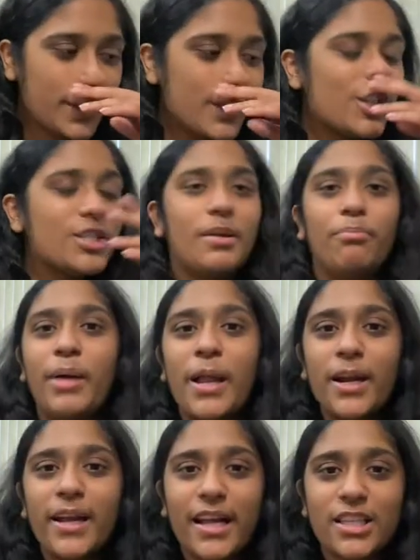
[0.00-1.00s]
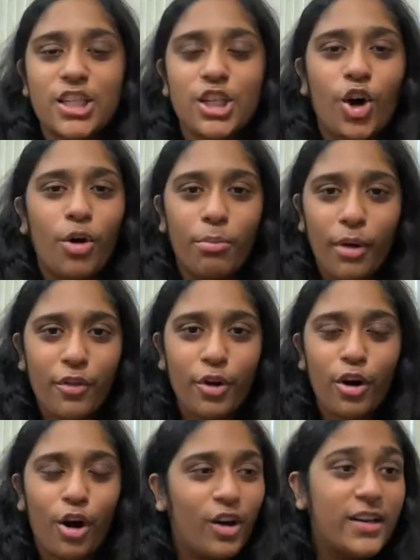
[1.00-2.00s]
She's been pitted against her
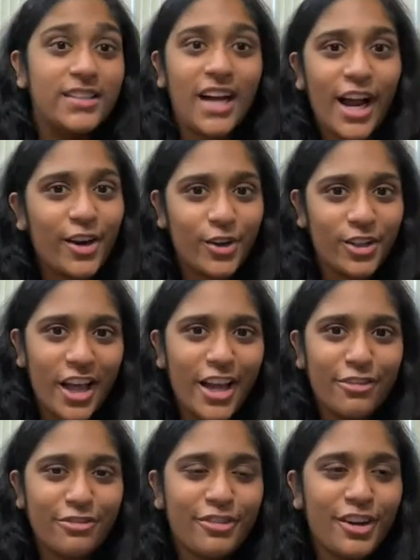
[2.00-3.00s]
brother her entire life.